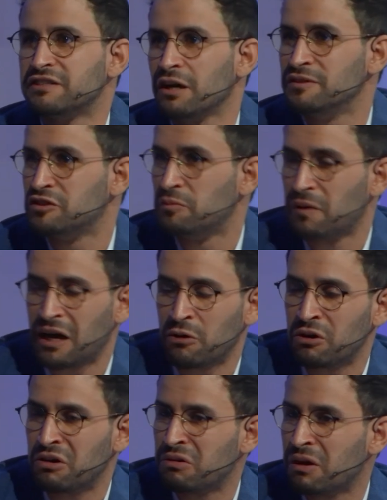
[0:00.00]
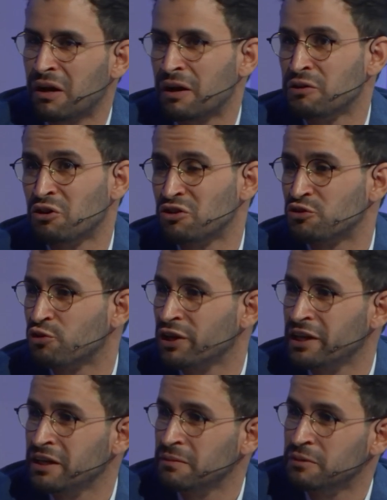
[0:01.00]
comes to power, not
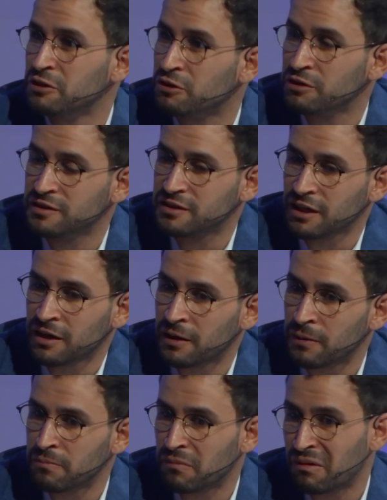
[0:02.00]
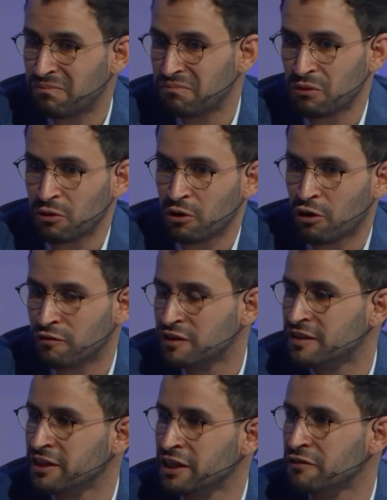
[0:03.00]
really, because
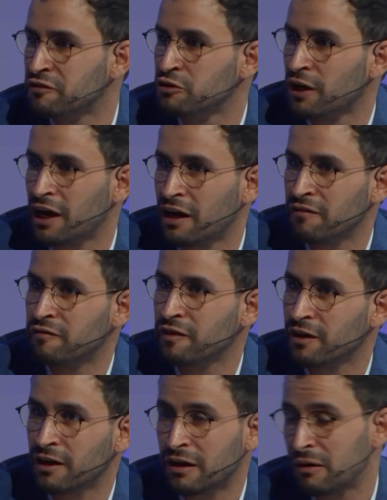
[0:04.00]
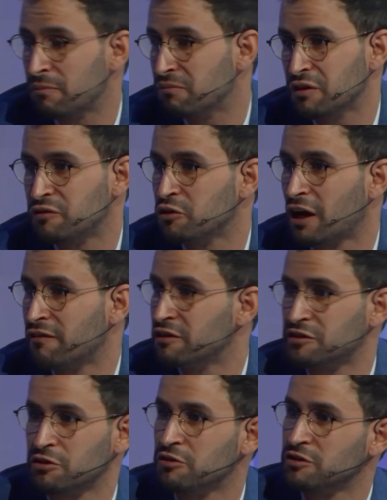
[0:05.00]
obviously if you have a
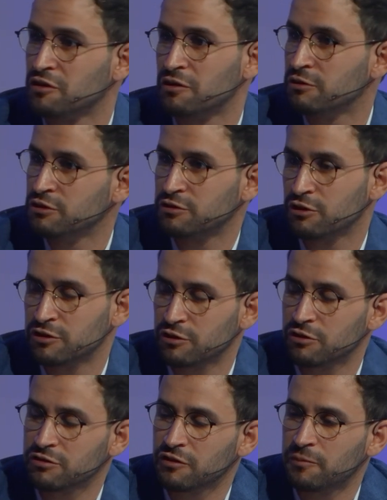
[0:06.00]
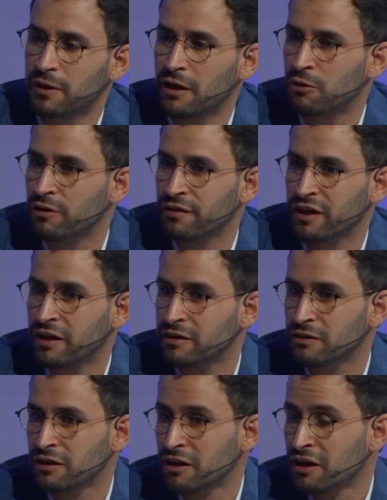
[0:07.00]
source of power,
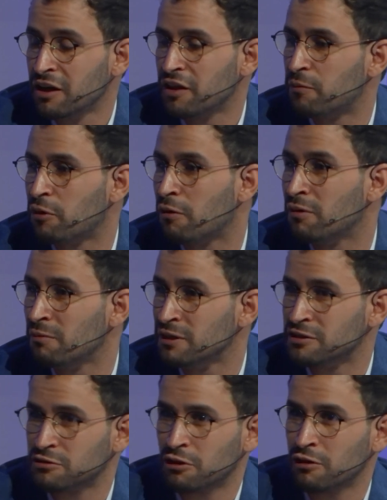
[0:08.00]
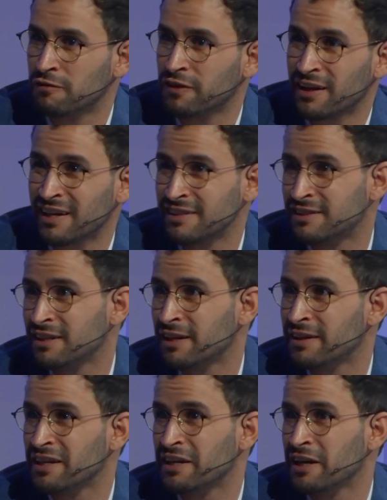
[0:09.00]
then the problem is solved. As I
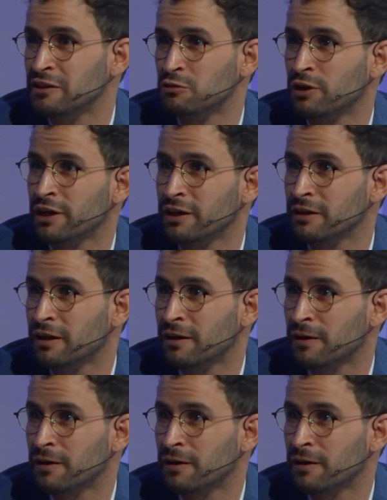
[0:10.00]
said, the gateway